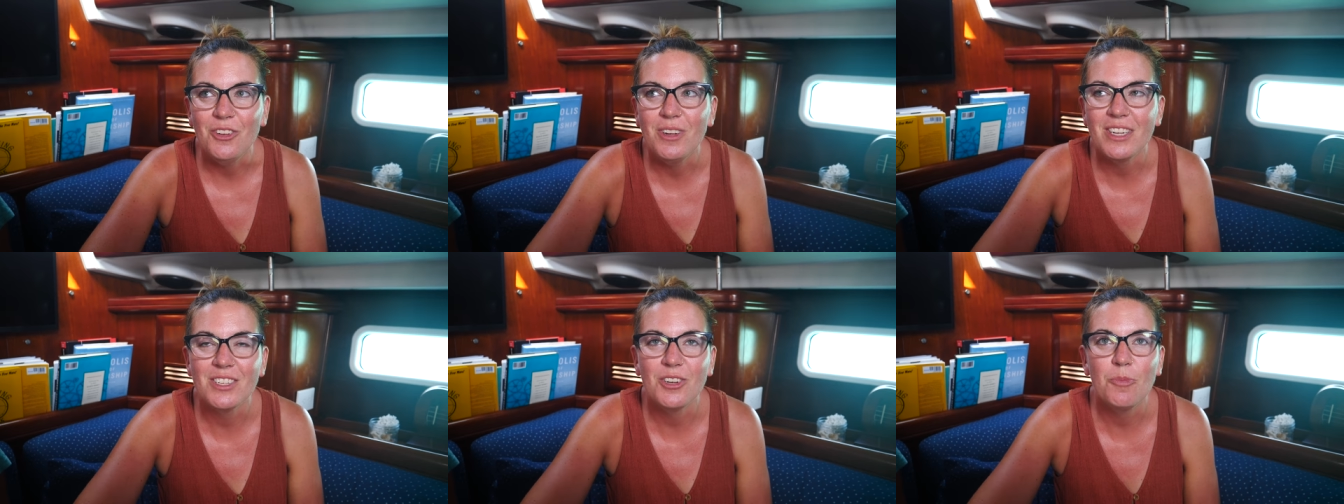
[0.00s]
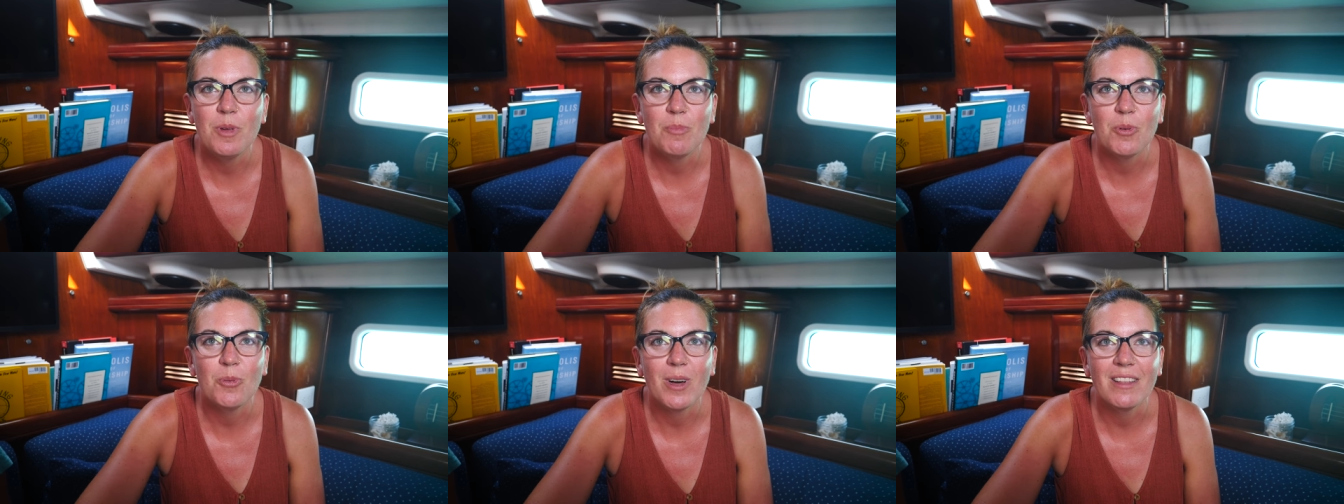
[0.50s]
You get to know
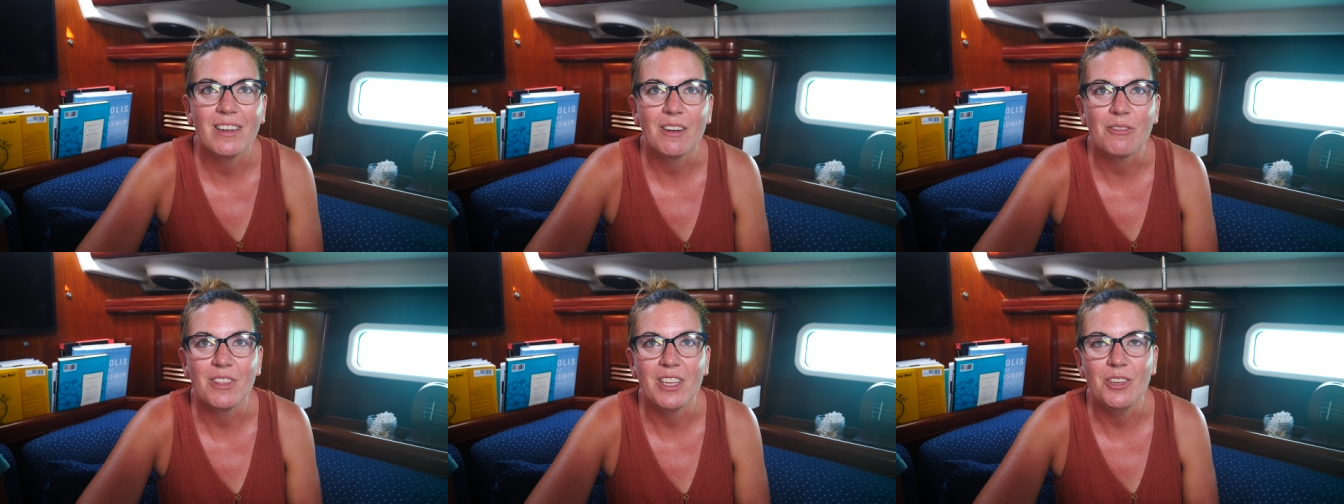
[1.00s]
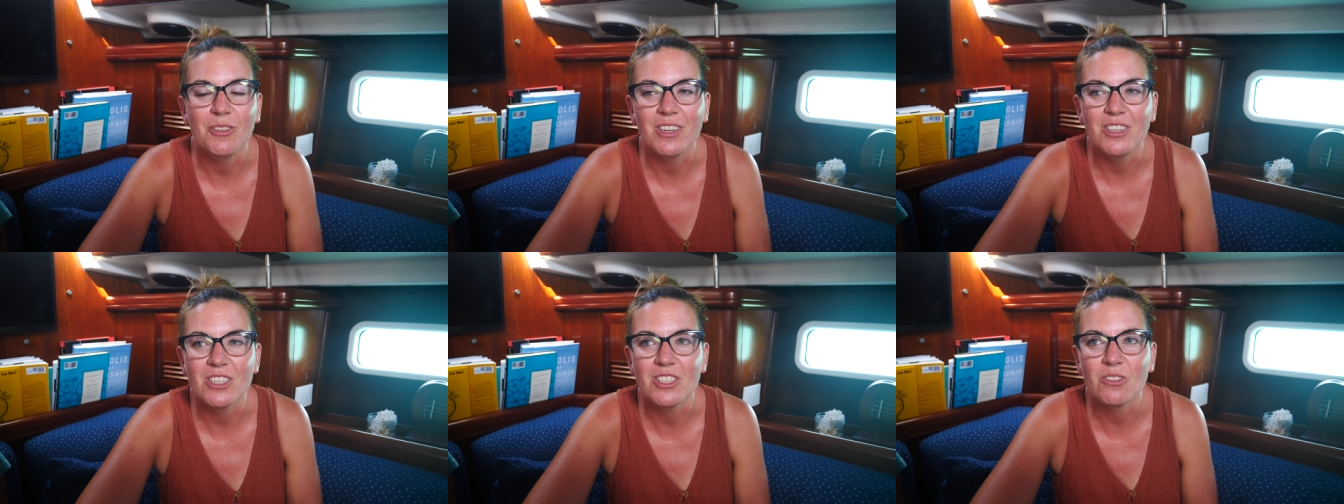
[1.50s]
people well enough that you
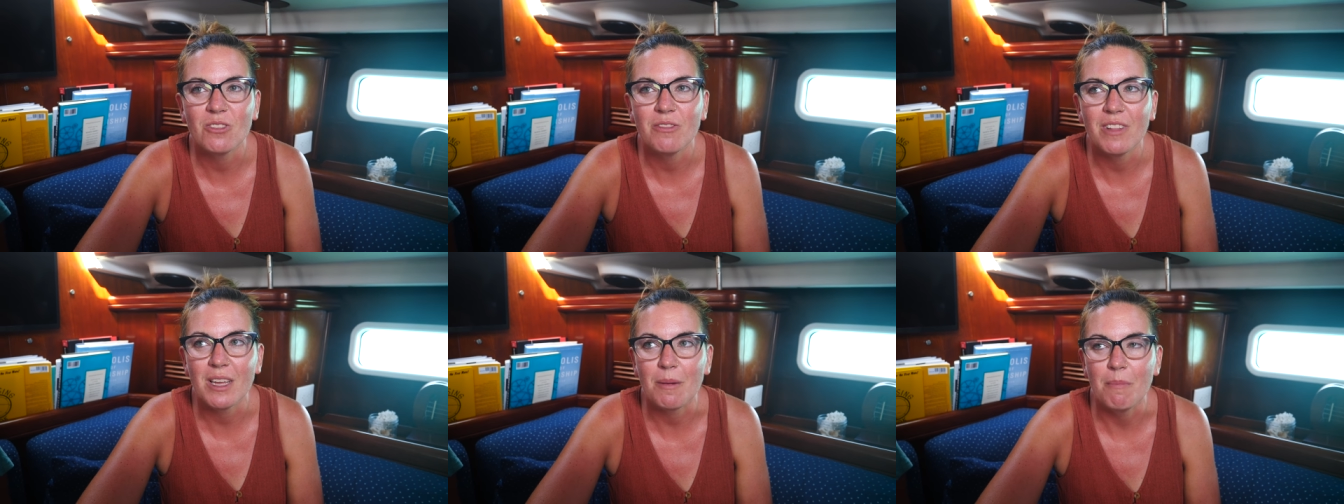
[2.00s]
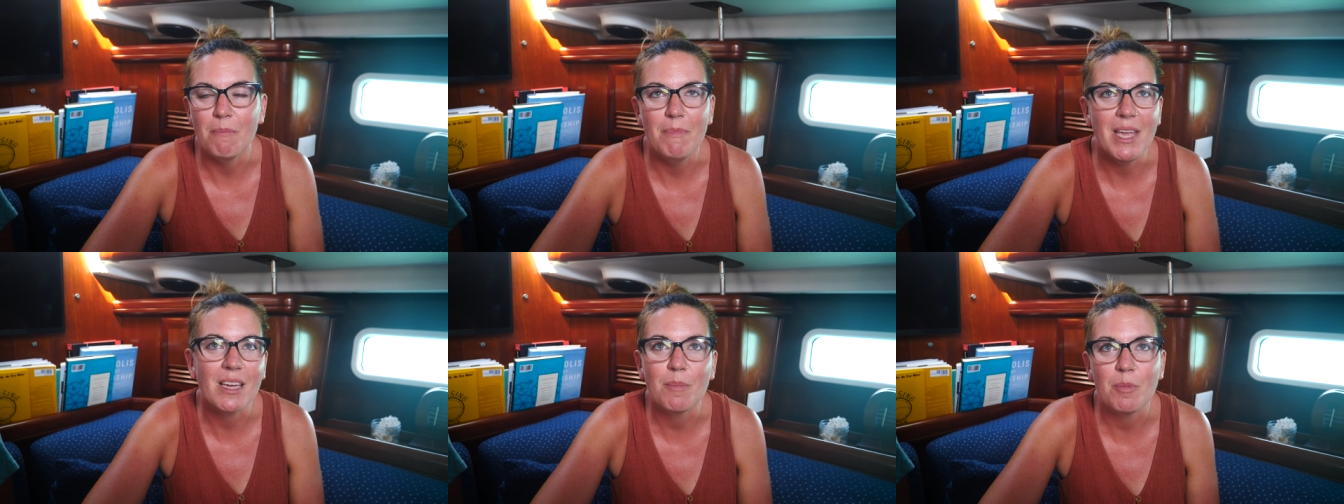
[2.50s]
can just sort of like
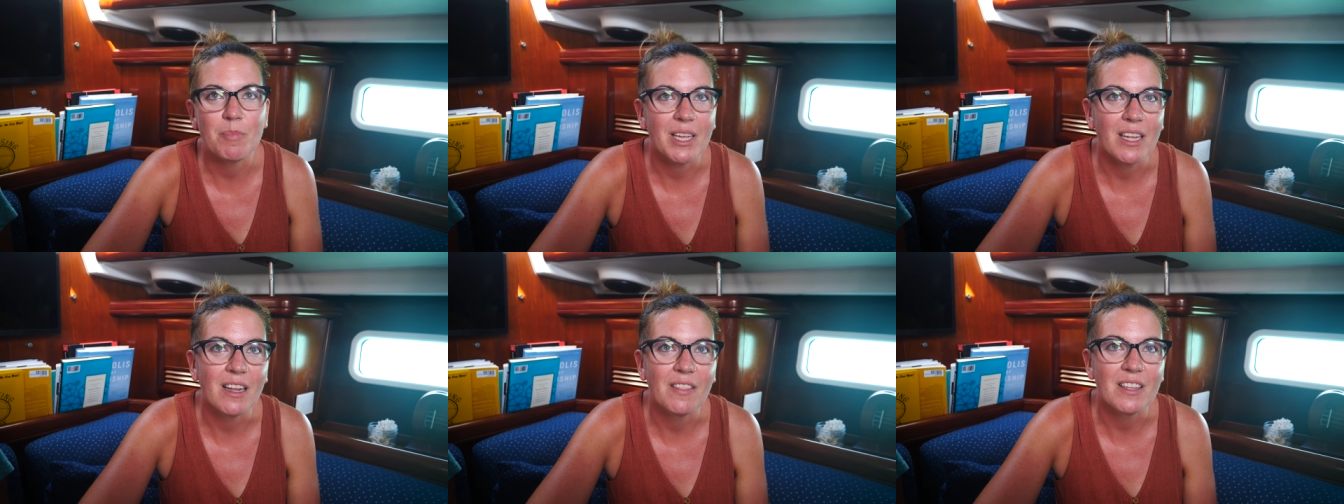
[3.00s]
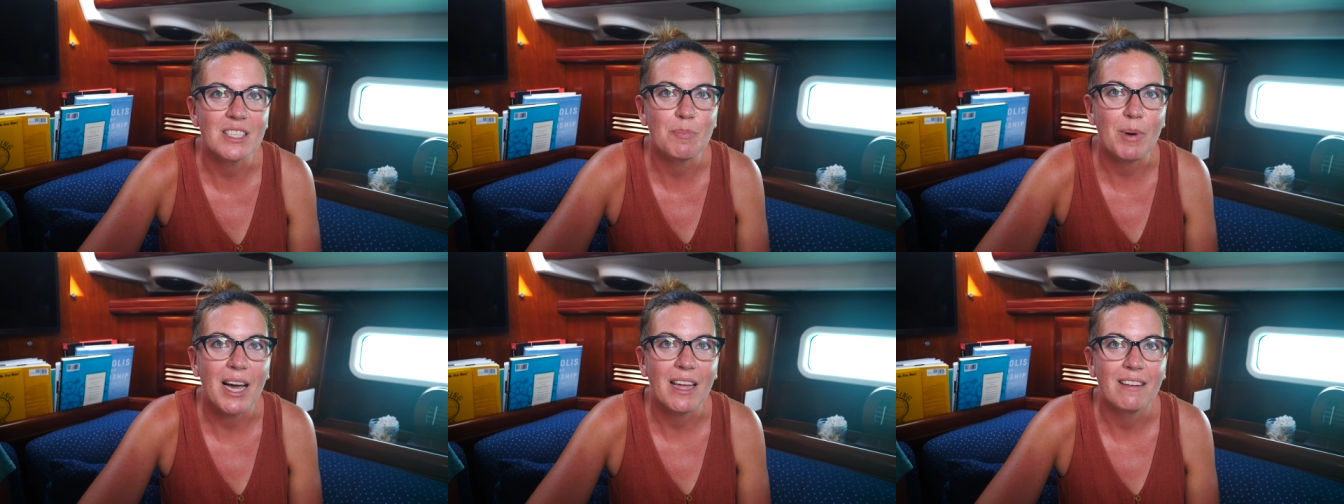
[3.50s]
make up a plan on the
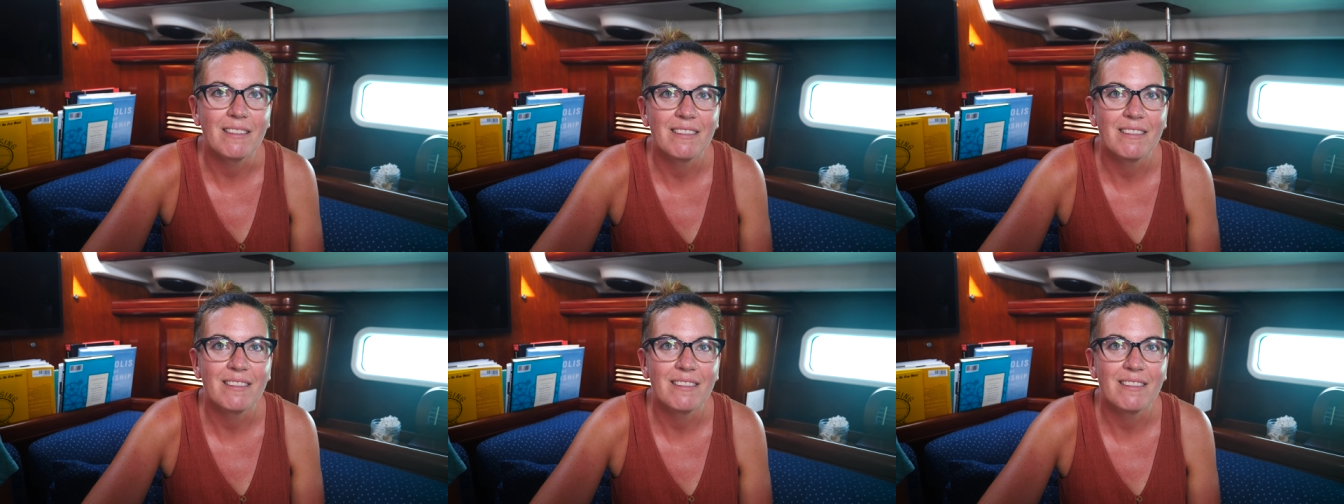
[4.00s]
spot.